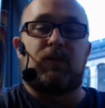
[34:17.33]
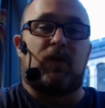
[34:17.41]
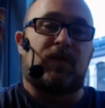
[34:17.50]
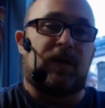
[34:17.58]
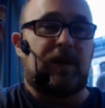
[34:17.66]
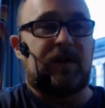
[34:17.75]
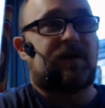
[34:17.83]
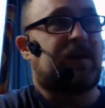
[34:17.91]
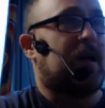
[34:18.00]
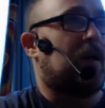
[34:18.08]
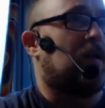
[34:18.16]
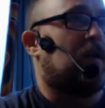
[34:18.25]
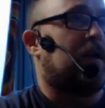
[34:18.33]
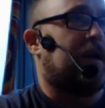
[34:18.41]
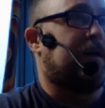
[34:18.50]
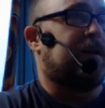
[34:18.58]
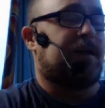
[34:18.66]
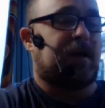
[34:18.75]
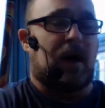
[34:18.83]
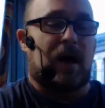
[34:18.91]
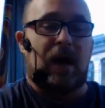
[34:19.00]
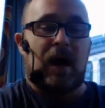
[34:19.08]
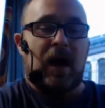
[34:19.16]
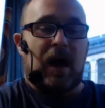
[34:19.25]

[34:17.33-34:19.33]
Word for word: perfectly still and uh,